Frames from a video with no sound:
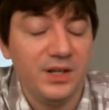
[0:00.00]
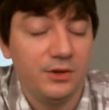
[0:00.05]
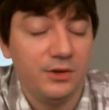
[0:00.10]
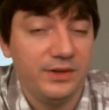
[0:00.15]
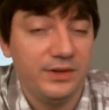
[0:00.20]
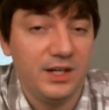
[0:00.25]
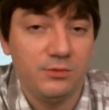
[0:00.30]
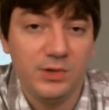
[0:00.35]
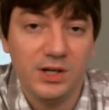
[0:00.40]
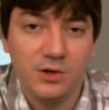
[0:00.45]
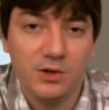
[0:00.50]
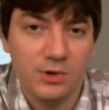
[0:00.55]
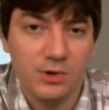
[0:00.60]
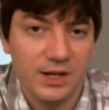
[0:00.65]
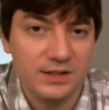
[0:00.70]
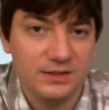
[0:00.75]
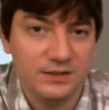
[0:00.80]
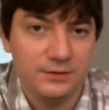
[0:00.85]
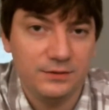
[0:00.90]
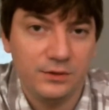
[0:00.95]
they
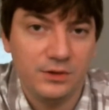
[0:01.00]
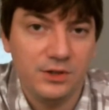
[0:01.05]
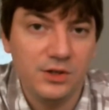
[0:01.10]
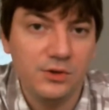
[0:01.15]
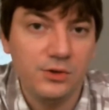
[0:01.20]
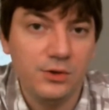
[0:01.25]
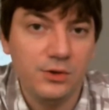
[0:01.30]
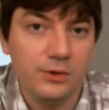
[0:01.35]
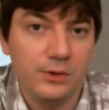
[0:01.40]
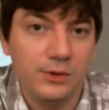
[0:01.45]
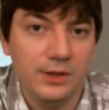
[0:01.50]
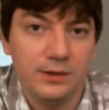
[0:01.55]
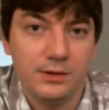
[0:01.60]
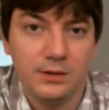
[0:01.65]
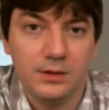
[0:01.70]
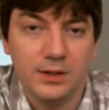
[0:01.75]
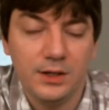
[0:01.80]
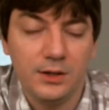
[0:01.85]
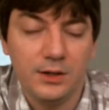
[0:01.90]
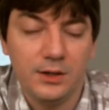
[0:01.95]
request for you to
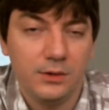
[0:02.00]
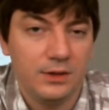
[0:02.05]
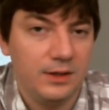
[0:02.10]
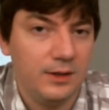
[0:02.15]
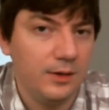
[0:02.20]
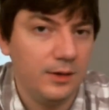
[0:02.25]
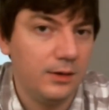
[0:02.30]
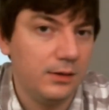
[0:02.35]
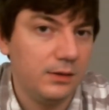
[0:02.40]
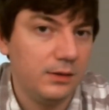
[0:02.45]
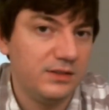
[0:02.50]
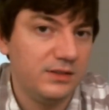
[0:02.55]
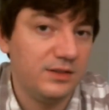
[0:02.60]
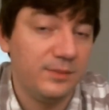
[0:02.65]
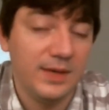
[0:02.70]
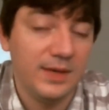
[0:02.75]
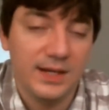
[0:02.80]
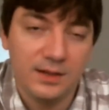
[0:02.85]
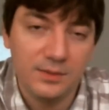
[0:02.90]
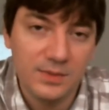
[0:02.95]
either kill
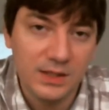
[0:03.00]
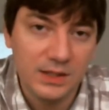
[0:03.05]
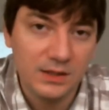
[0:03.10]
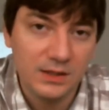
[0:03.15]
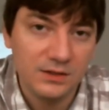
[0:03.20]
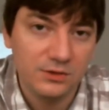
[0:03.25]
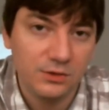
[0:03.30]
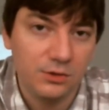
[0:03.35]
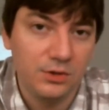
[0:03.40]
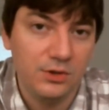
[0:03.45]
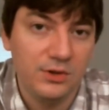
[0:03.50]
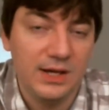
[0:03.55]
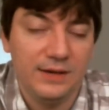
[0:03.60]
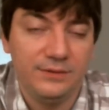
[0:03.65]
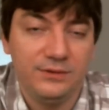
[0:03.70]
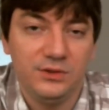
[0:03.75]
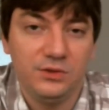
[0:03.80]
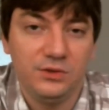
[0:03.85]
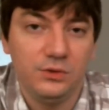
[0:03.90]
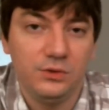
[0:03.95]
some enemies, or you
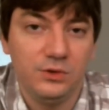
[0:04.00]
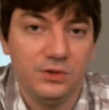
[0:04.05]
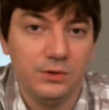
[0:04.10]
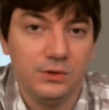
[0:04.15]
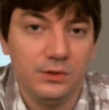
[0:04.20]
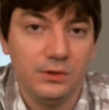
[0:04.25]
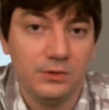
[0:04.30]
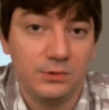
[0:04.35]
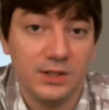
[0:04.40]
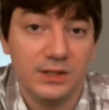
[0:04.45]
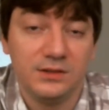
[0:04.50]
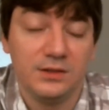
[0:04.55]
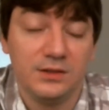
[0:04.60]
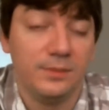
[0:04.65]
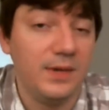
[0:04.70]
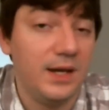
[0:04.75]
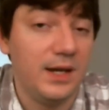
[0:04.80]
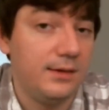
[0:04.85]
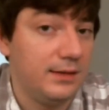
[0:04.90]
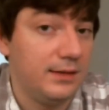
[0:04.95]
have to run
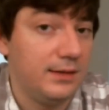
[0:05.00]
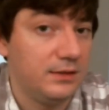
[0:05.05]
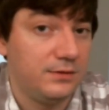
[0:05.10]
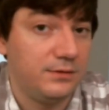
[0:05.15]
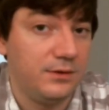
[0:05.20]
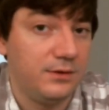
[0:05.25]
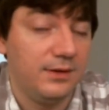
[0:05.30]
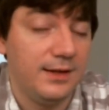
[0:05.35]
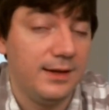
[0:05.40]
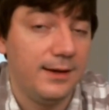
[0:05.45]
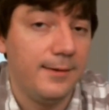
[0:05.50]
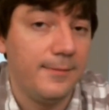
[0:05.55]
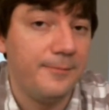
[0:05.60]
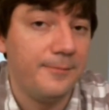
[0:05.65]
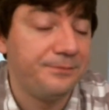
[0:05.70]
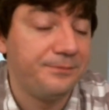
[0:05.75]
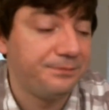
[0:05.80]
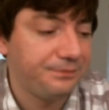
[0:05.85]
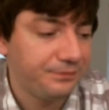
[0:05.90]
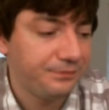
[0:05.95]
some errands for them,